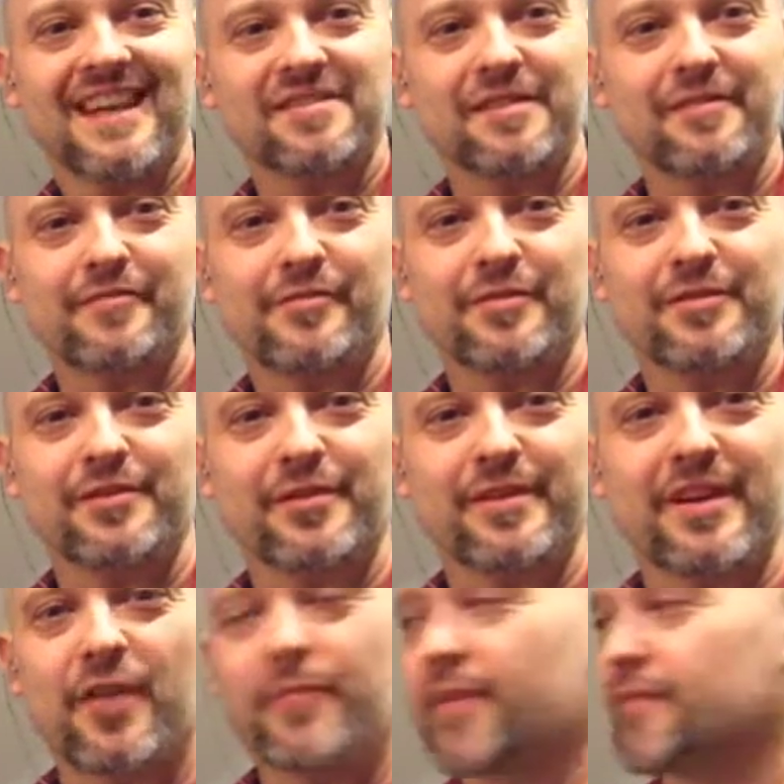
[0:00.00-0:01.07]
How's everyone
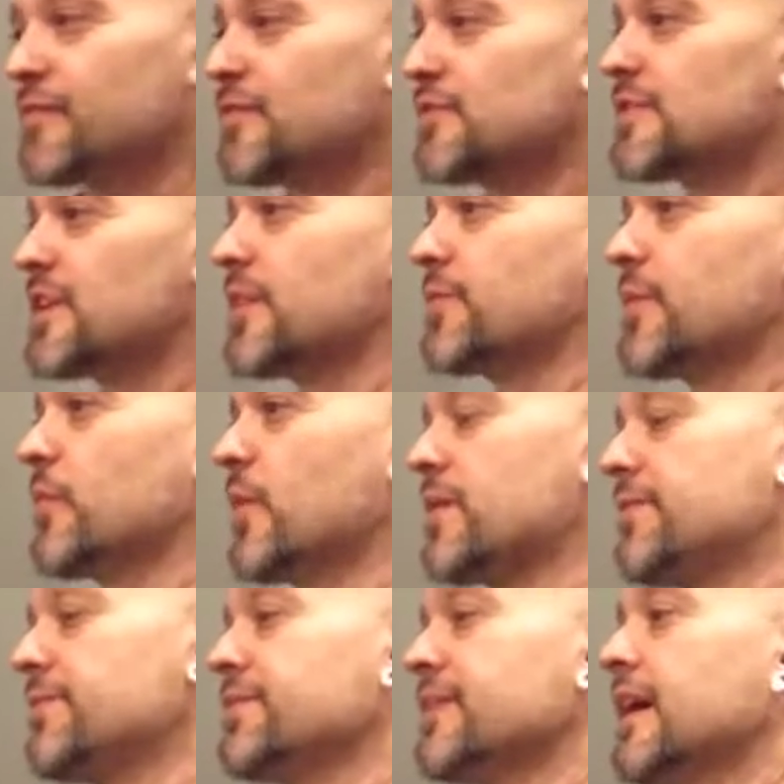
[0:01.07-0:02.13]
doing? Hope everyone's keeping
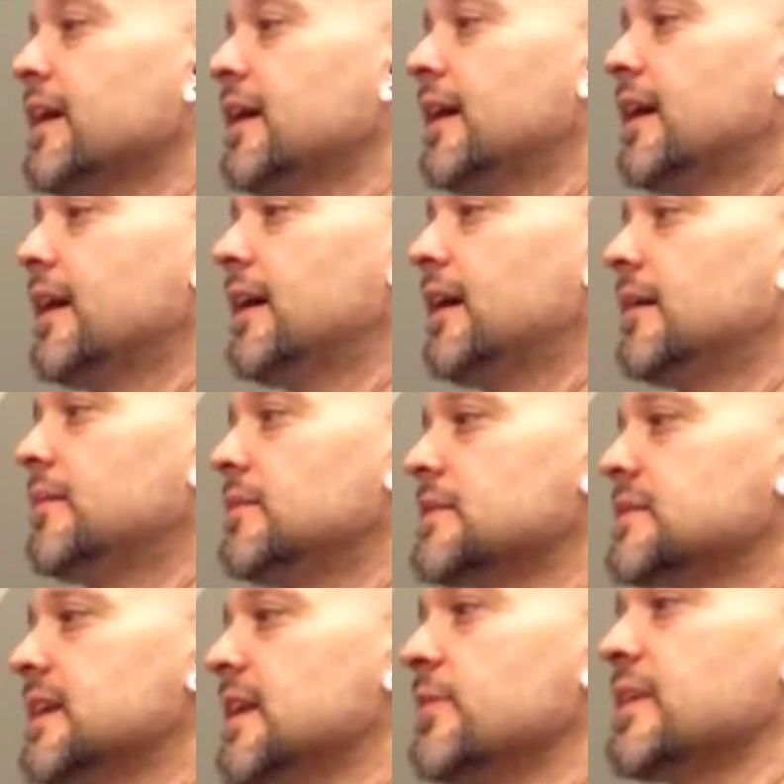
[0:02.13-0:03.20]
well.
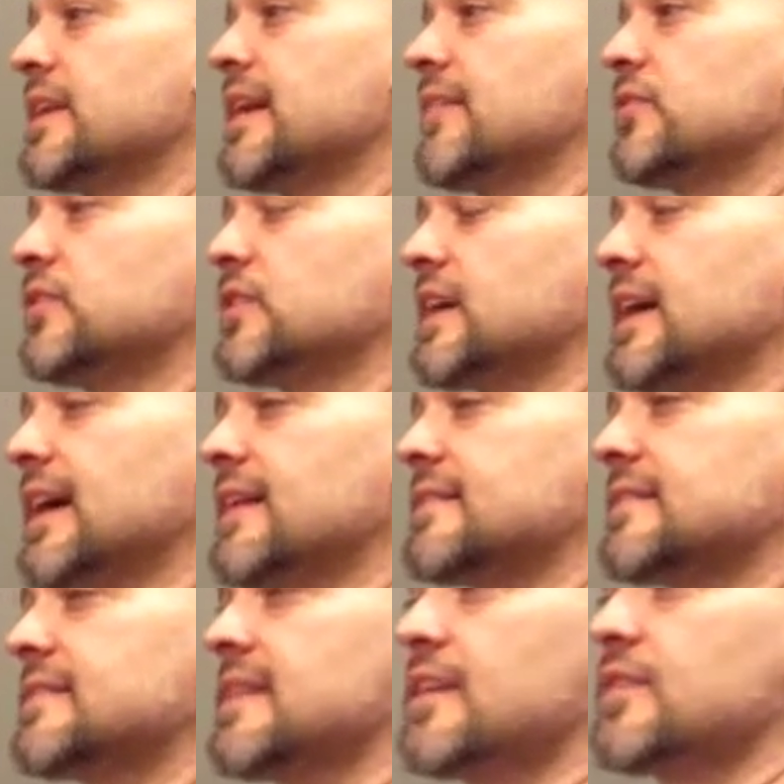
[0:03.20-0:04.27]
Today we're going to have a look
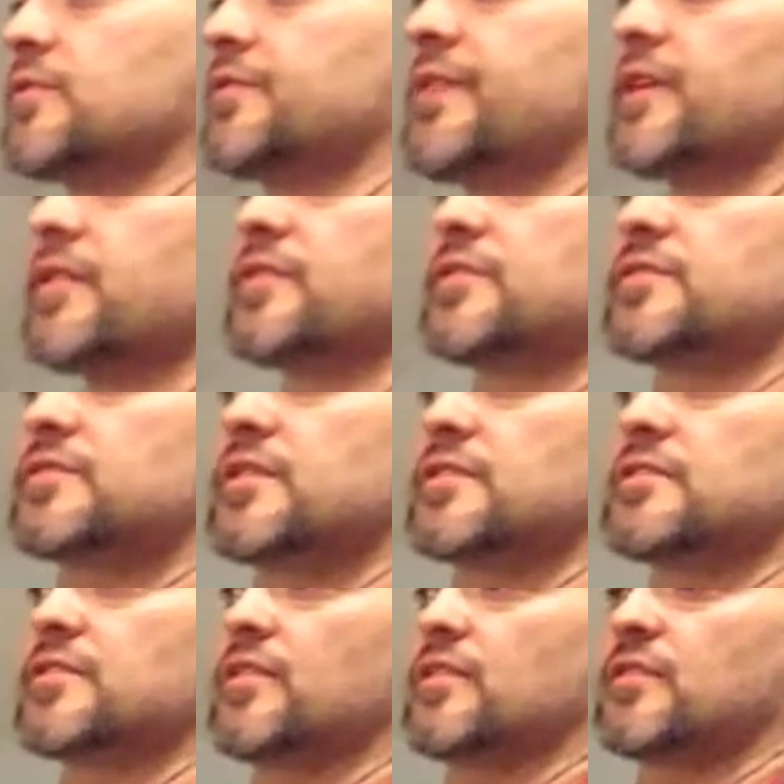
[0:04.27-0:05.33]
at a technical focus
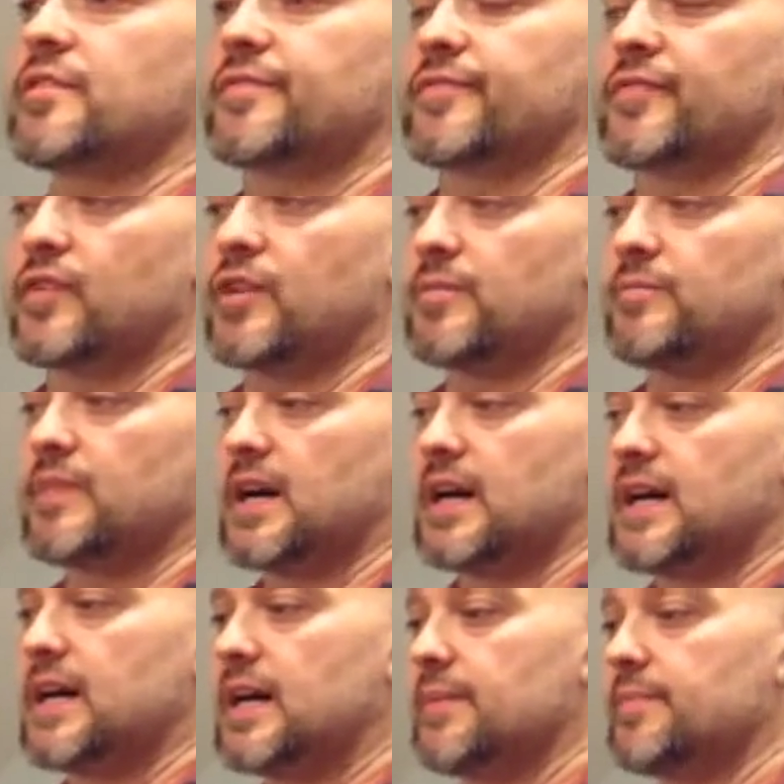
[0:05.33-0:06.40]
song from
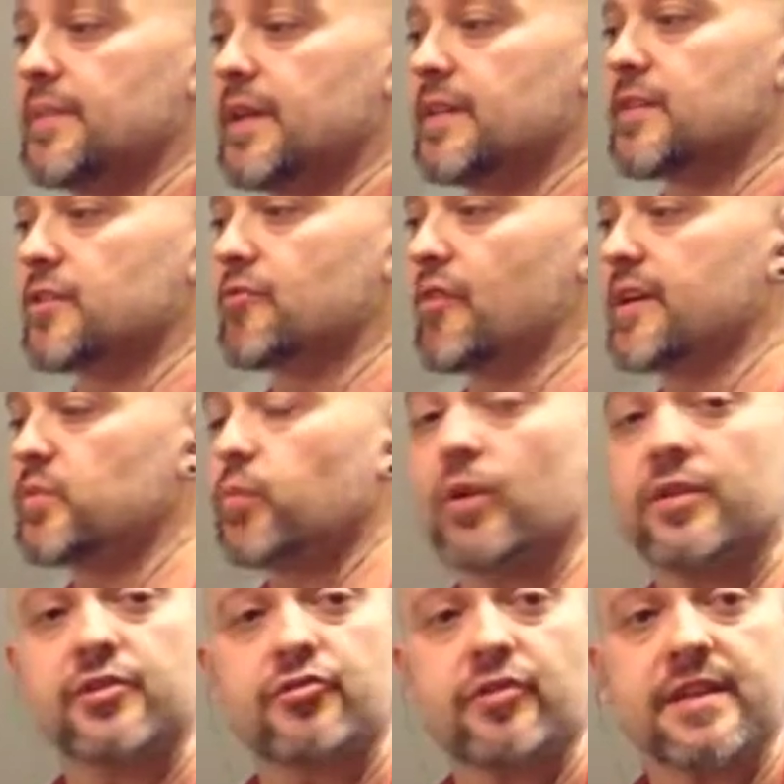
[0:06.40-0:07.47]
the Grade
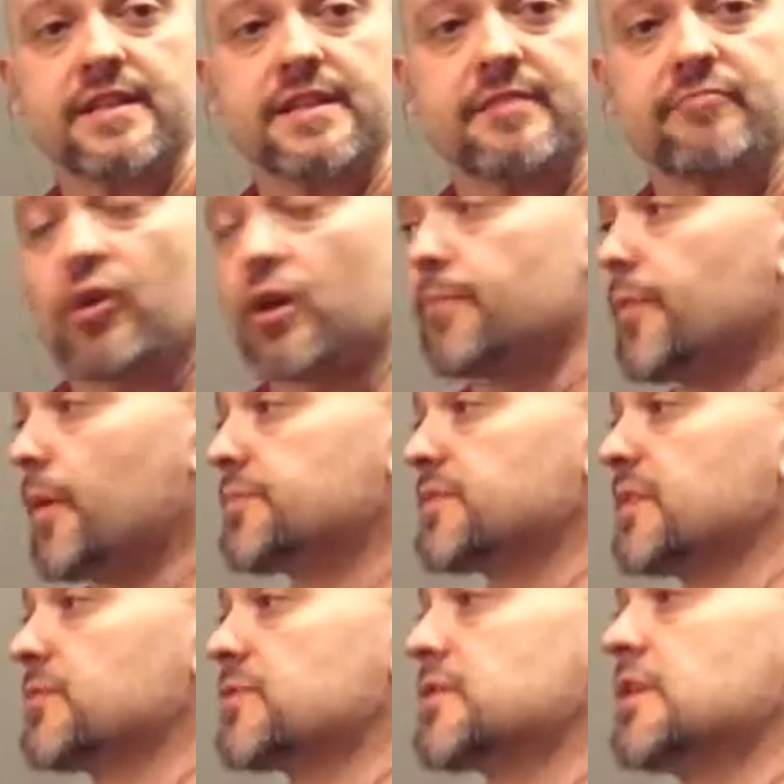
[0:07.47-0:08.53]
1 Trinity Rock and
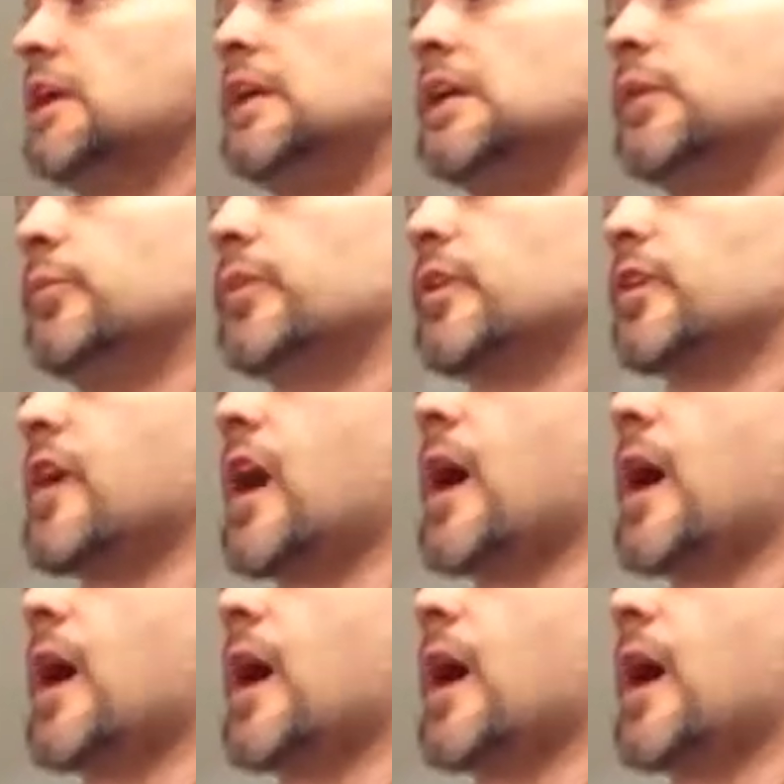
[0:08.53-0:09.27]
Pop syllabus. We're going